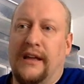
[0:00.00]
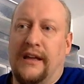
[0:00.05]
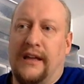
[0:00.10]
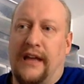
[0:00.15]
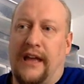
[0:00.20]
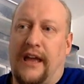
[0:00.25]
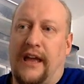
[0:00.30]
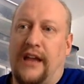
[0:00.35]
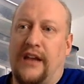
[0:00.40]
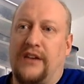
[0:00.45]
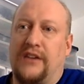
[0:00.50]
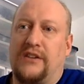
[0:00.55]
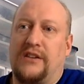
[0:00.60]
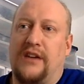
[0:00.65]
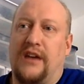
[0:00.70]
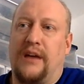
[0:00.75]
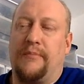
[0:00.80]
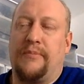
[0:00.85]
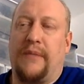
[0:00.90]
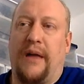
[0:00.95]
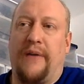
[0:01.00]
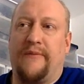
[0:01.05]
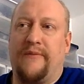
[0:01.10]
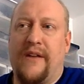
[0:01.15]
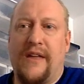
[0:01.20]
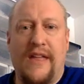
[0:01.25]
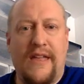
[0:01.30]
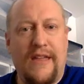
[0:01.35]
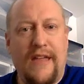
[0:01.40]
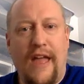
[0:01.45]
And I've
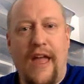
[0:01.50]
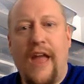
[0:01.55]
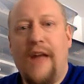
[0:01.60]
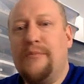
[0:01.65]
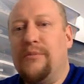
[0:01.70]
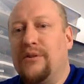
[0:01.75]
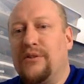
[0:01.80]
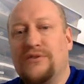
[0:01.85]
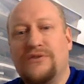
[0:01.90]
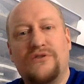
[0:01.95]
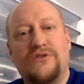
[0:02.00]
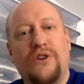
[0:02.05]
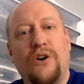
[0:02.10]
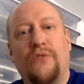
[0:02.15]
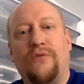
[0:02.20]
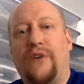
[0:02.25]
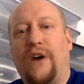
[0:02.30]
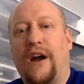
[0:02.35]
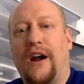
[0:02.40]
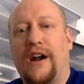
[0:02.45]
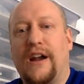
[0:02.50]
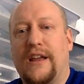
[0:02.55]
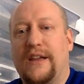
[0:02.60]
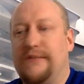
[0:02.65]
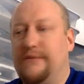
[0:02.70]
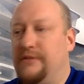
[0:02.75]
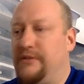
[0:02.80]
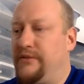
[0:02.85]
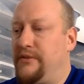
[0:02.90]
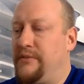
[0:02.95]
been able so far,
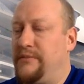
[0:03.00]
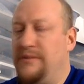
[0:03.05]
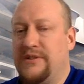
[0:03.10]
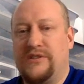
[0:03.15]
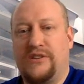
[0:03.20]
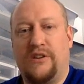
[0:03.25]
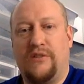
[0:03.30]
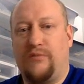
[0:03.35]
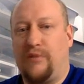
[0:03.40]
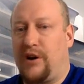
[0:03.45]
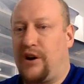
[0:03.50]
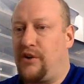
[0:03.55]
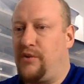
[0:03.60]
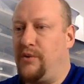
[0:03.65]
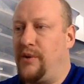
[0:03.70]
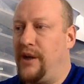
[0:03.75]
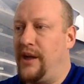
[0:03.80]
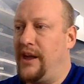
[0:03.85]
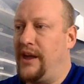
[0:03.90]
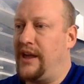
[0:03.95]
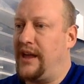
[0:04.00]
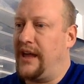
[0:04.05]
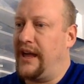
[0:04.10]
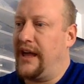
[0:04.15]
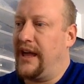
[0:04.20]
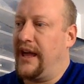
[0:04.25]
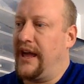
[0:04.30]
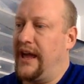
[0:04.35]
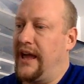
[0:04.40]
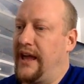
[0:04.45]
even with a busy work week
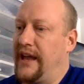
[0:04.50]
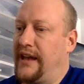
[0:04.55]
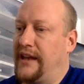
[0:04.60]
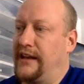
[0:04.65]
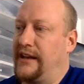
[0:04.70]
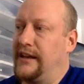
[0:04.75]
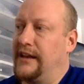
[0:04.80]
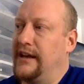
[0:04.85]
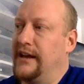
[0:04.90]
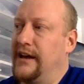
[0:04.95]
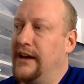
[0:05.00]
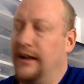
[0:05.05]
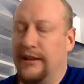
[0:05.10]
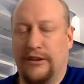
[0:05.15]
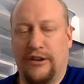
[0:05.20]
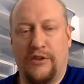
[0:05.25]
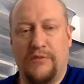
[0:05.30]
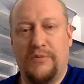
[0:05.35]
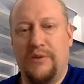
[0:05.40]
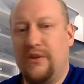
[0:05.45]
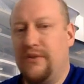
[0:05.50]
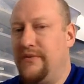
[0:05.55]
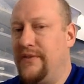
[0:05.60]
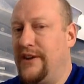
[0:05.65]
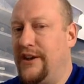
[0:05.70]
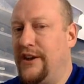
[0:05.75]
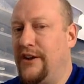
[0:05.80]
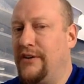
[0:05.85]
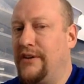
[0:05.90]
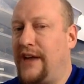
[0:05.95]
and a little bit of
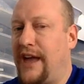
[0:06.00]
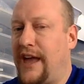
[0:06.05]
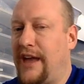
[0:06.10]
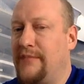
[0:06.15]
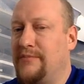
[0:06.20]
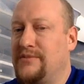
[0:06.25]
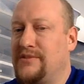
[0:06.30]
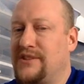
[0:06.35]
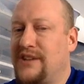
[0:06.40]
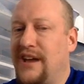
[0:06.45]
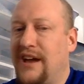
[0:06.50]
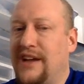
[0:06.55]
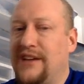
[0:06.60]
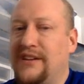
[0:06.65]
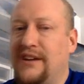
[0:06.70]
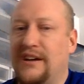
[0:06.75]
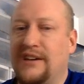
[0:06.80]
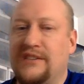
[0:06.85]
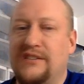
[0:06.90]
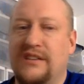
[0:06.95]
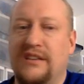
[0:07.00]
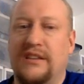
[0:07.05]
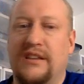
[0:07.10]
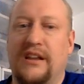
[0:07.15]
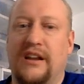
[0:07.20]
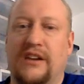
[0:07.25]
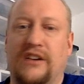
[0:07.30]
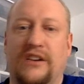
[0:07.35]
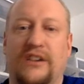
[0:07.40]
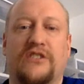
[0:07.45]
video games kind of tossed in
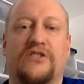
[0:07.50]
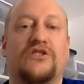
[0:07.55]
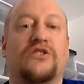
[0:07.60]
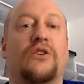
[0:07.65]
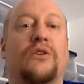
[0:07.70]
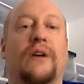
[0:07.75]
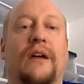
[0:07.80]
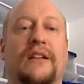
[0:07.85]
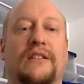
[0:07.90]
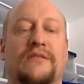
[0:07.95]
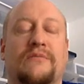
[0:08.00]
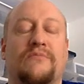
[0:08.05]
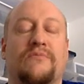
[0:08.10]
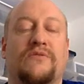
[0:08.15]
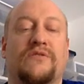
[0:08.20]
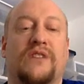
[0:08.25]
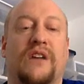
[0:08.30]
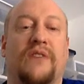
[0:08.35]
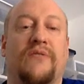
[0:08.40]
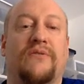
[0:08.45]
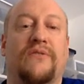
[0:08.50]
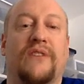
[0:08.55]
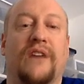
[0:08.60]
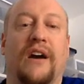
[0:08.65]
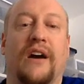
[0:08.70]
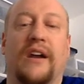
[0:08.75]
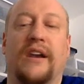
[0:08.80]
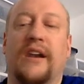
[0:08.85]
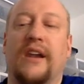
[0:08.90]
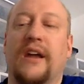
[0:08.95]
there, to still get some stuff
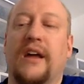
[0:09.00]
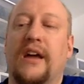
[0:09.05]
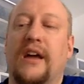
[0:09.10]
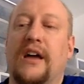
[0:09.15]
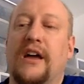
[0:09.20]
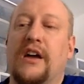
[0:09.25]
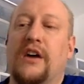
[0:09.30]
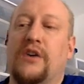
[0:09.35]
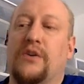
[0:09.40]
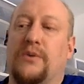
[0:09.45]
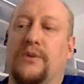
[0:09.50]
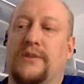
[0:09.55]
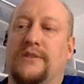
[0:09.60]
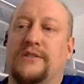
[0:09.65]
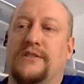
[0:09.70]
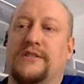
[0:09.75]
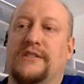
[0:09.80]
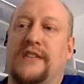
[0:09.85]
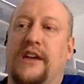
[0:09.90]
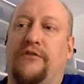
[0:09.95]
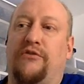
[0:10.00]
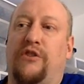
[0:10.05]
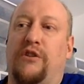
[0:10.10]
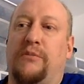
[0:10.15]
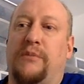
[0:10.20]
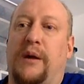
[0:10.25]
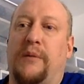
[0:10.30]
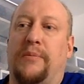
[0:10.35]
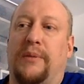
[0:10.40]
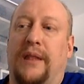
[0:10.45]
done, which is definitely
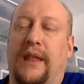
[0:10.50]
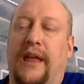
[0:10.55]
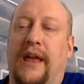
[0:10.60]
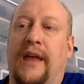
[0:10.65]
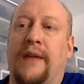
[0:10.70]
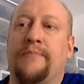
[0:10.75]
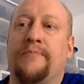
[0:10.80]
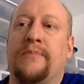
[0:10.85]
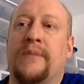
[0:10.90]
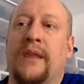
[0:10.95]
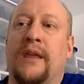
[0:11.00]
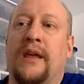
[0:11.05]
my plan.